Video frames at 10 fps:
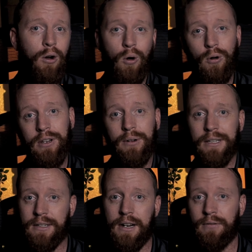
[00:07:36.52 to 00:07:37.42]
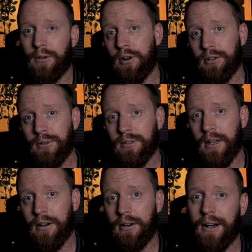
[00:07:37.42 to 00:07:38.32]
Or you could sign up for our
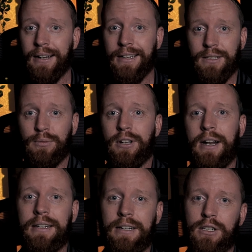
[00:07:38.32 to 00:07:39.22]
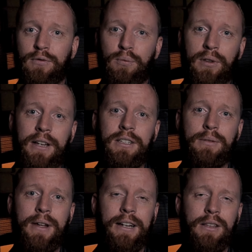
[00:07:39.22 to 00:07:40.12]
newsletter and get some good ideas for plays
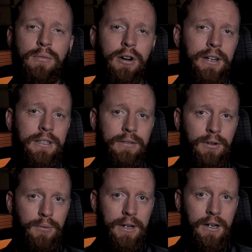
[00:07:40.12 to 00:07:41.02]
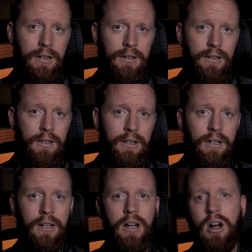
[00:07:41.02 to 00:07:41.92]
to make in the markets every week.
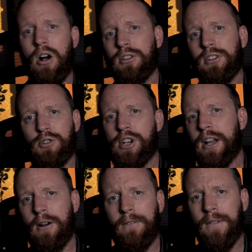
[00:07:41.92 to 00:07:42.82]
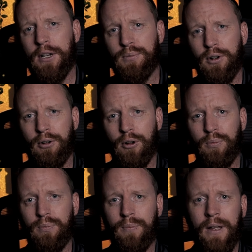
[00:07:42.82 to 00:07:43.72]
Also check out our Facebook
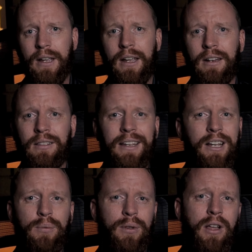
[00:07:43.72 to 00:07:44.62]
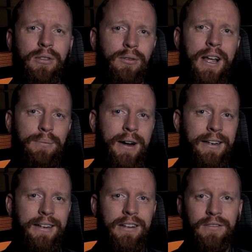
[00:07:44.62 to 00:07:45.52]
group and link up with other
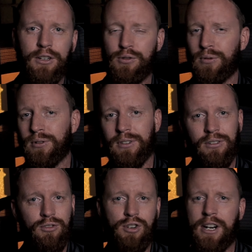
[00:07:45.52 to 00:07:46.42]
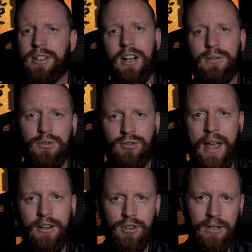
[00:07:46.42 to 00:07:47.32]
like-minded individuals and try to talk some
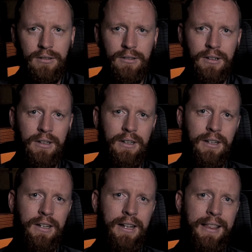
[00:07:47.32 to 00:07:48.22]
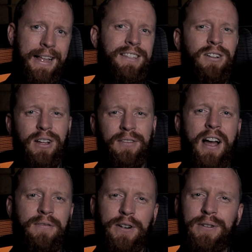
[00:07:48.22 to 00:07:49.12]
strategy. That's all I've
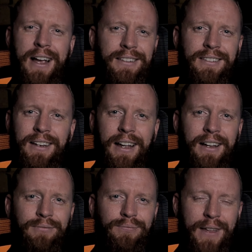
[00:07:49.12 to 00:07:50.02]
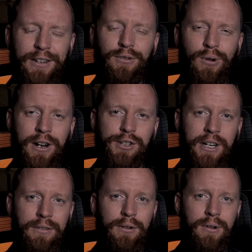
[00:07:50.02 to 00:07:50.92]
got for you guys today. Thanks for
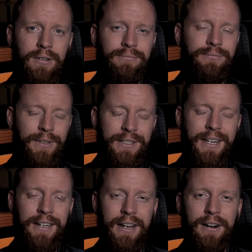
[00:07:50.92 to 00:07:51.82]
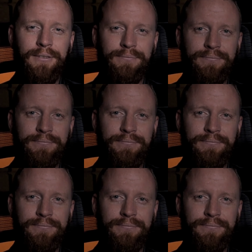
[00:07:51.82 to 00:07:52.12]
watching, everyone, and take care.